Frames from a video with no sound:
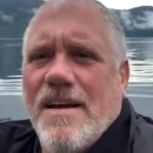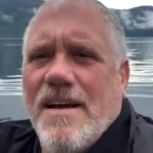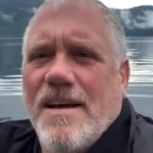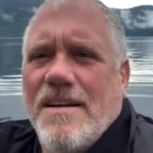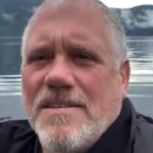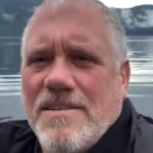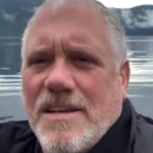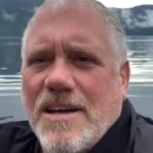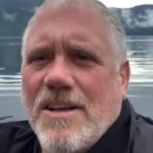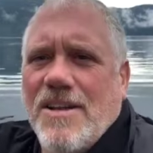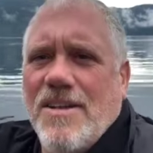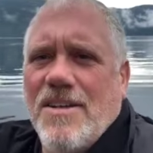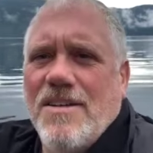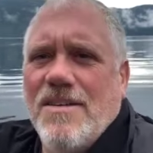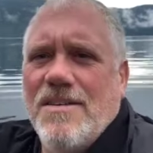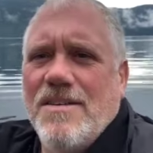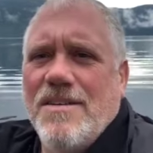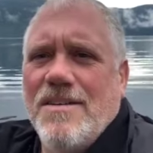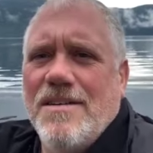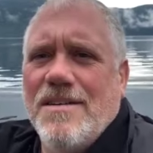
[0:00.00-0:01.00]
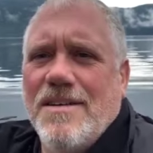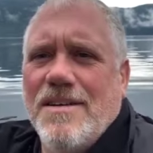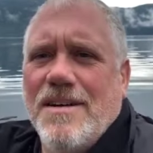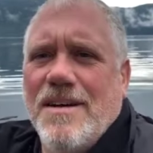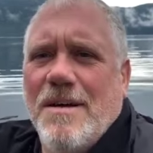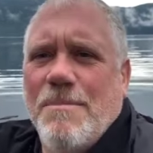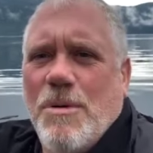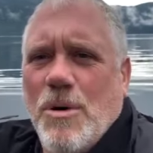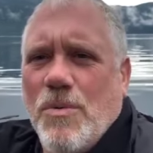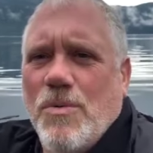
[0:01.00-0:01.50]
until
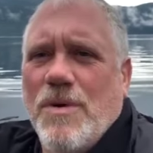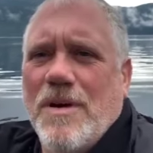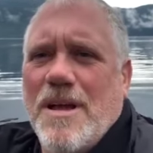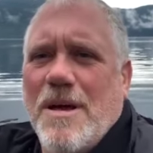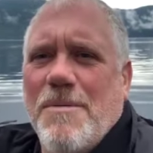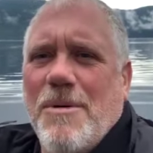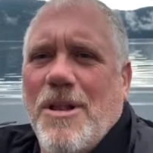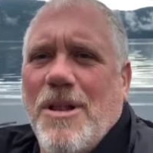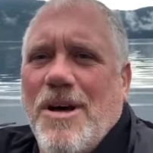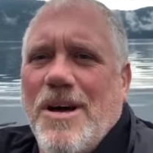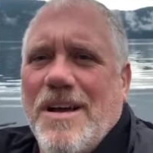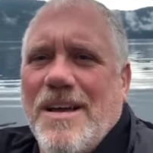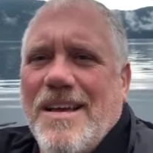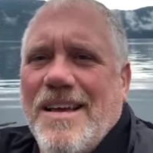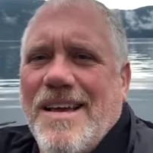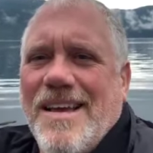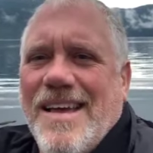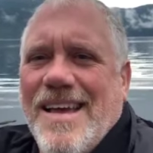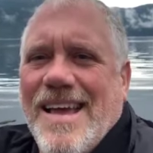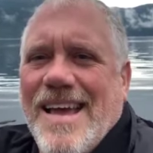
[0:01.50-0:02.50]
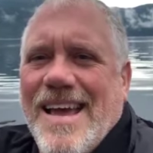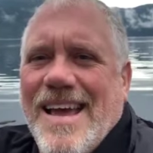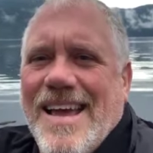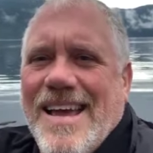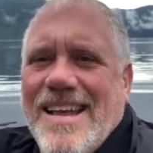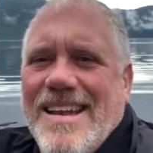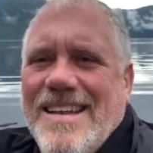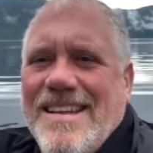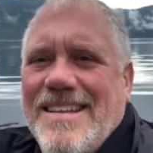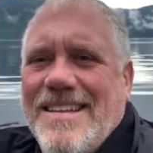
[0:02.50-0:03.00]
a boat would come along
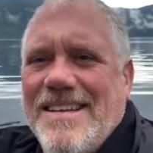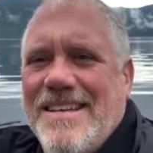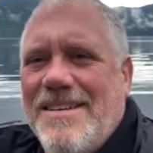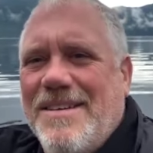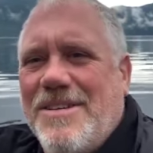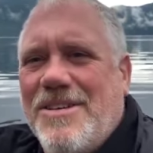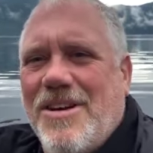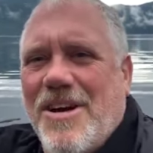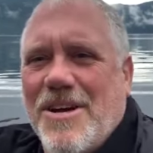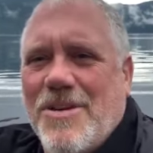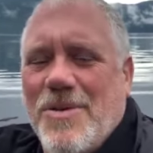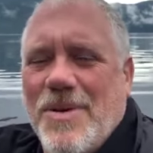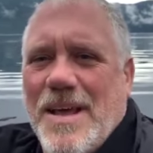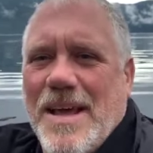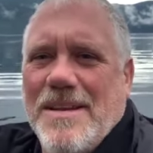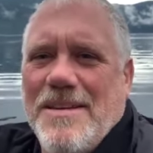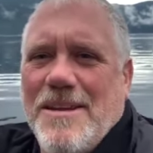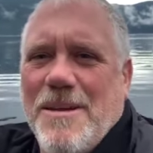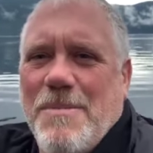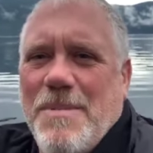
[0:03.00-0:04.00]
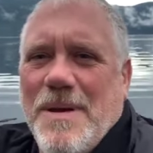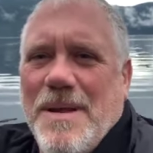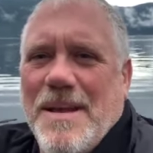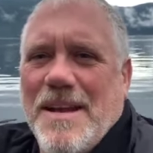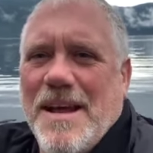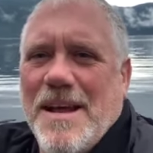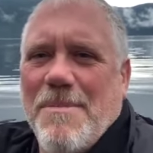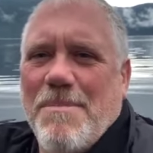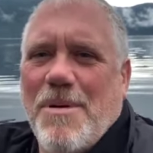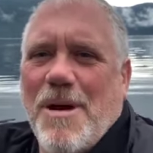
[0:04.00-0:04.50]
and the dock would get tippy
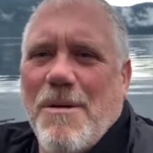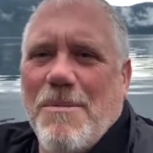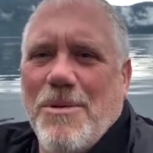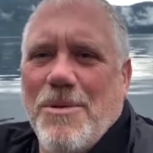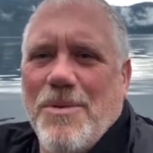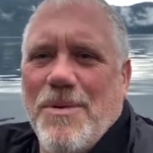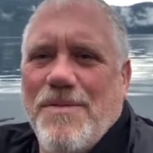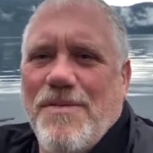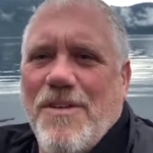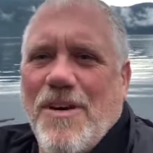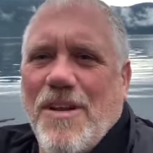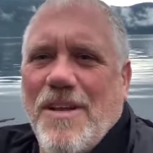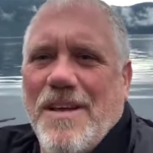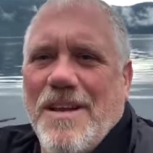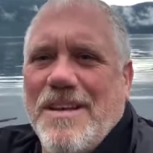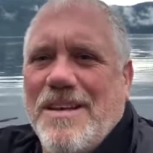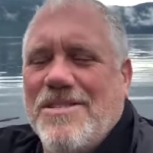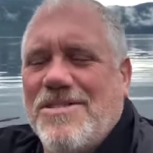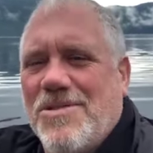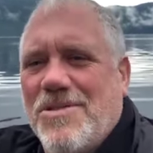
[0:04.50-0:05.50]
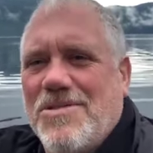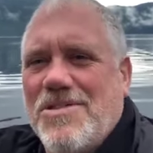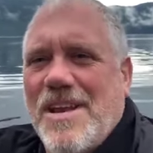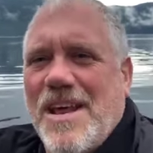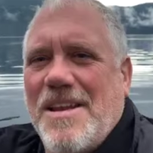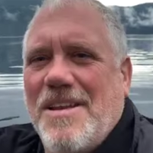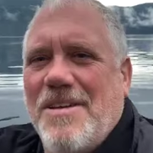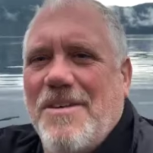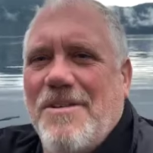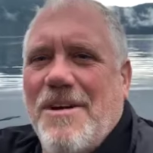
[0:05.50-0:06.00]
and I probably would fall in because I was
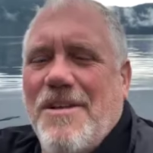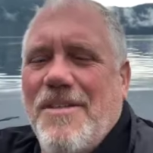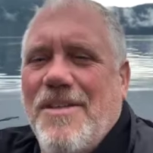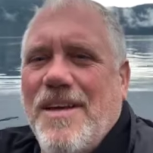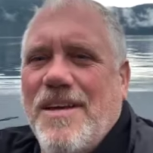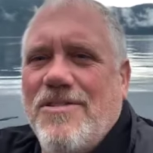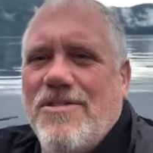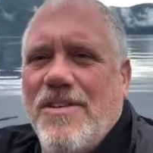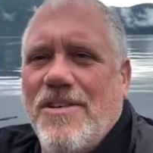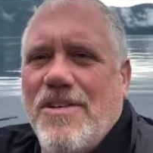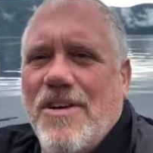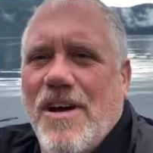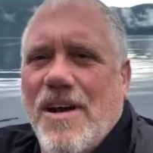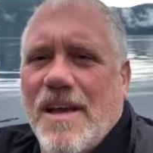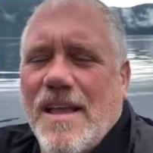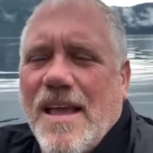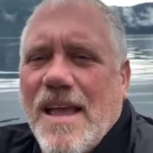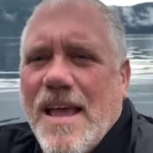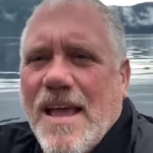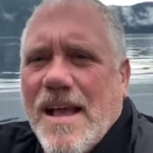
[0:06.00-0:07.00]
standing around the edge of the dock.